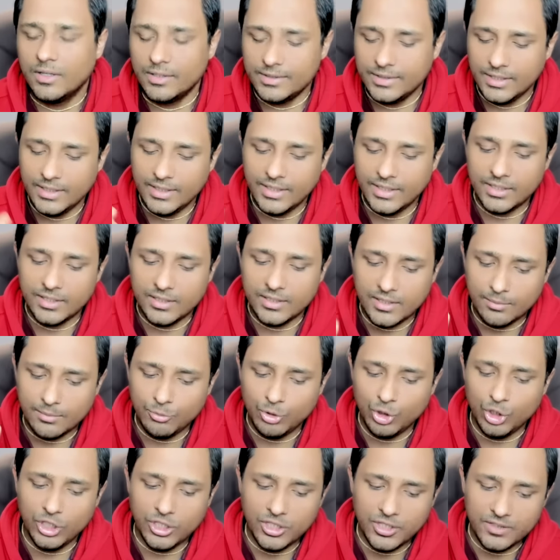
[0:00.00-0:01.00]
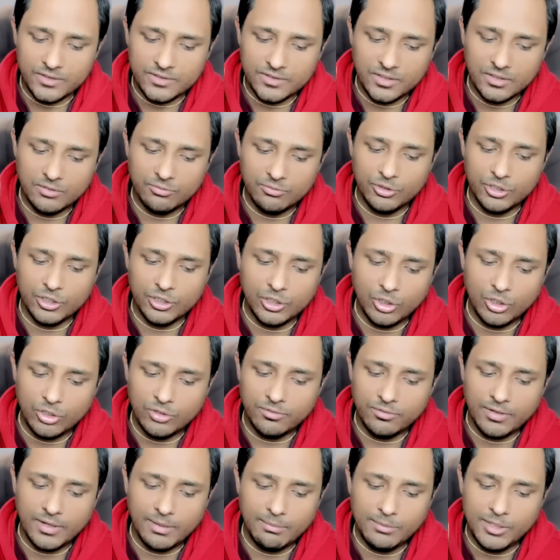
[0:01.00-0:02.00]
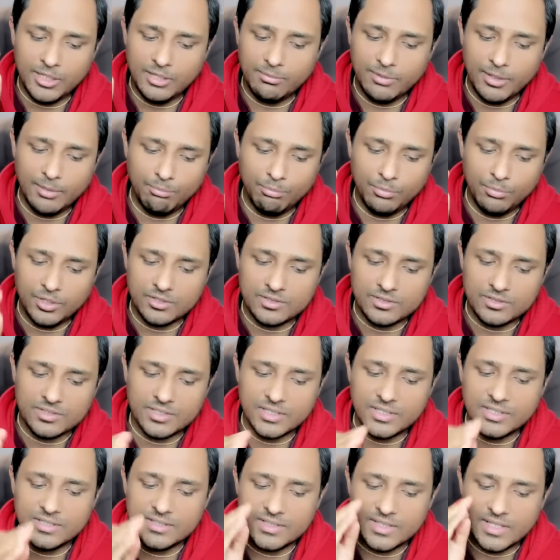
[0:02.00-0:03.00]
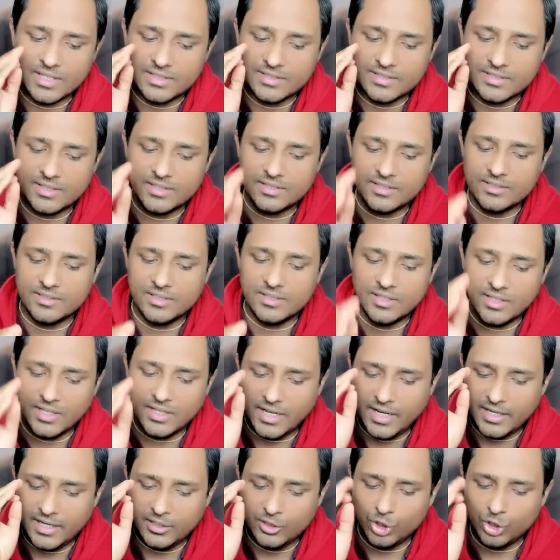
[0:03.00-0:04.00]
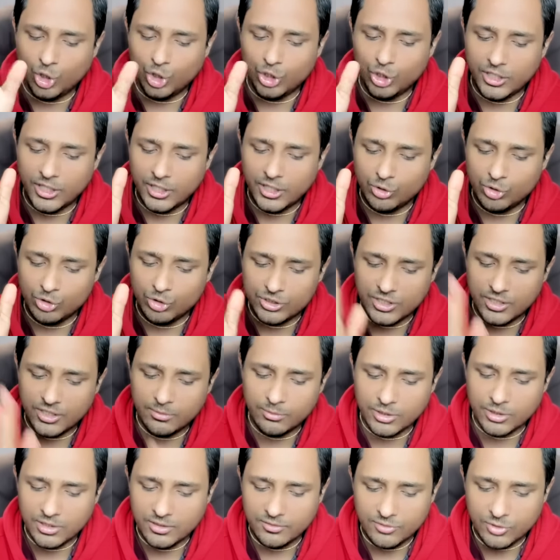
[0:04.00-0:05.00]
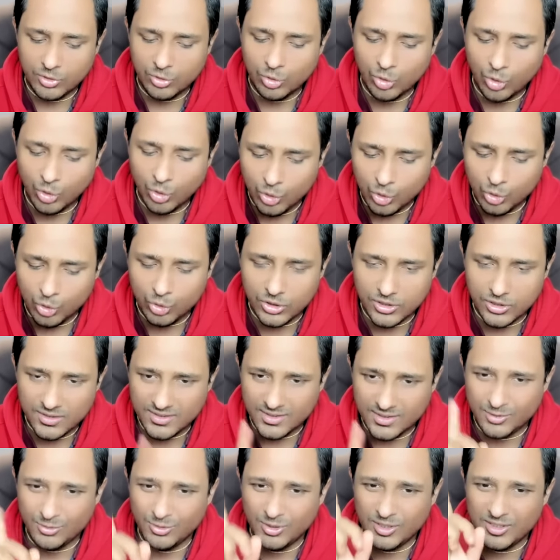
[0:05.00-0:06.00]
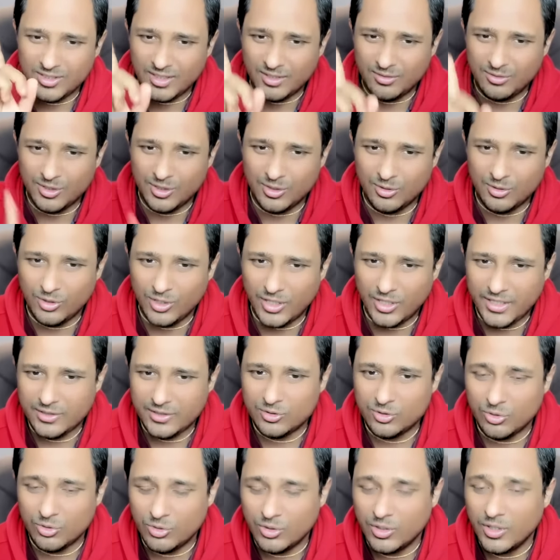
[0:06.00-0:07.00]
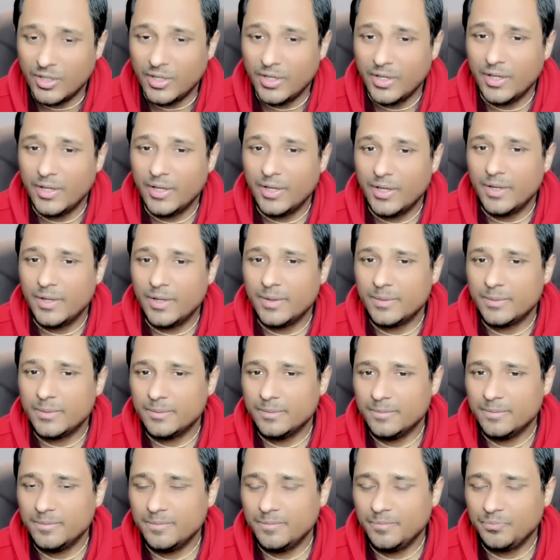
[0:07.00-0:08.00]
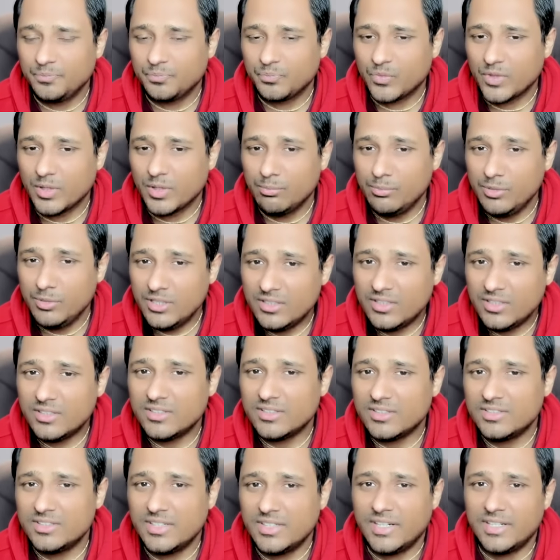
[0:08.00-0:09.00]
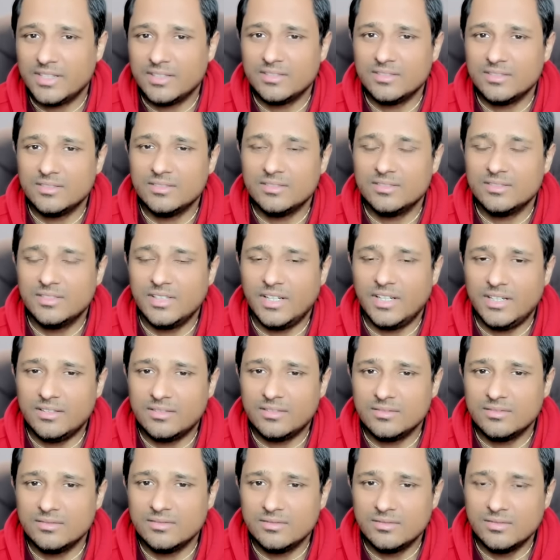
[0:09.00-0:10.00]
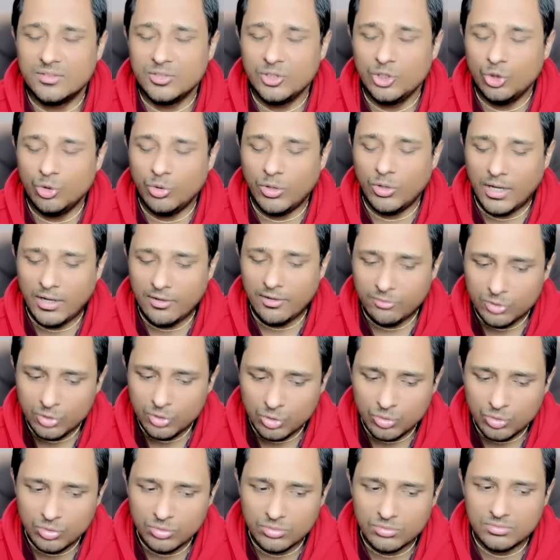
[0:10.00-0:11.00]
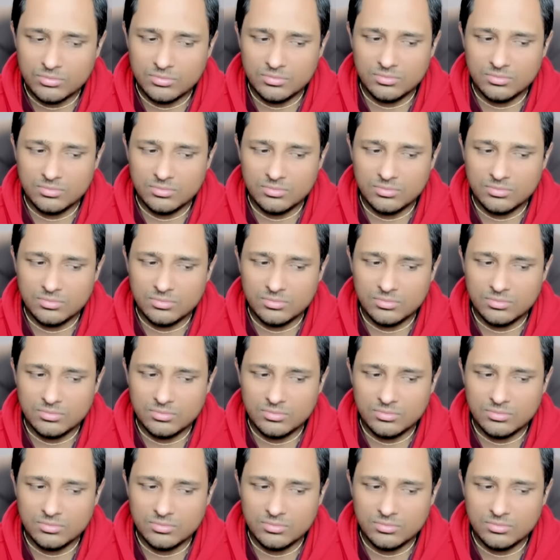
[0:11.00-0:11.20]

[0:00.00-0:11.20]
clear communication with your family members is essential and non-negotiable. If you don't do this, you will suffer. All right. So please understand that you have to,